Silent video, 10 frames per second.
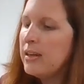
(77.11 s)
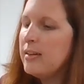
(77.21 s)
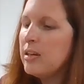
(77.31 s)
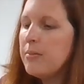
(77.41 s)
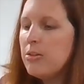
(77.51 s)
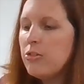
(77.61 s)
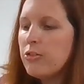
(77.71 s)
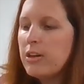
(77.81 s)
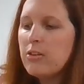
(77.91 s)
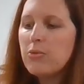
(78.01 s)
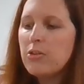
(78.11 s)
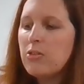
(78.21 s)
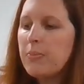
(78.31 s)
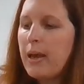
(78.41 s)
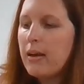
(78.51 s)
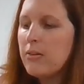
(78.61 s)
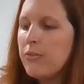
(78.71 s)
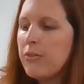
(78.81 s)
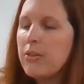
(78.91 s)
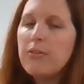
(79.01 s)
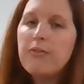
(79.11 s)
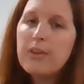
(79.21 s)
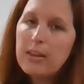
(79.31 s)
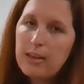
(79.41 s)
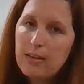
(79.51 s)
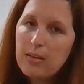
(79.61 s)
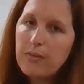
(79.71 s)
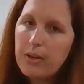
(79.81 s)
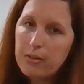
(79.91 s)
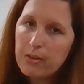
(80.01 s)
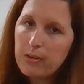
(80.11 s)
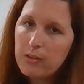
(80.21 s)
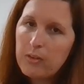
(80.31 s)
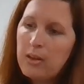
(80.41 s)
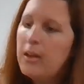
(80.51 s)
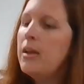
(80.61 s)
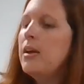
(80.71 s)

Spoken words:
and demonstrates respect for the feelings of others.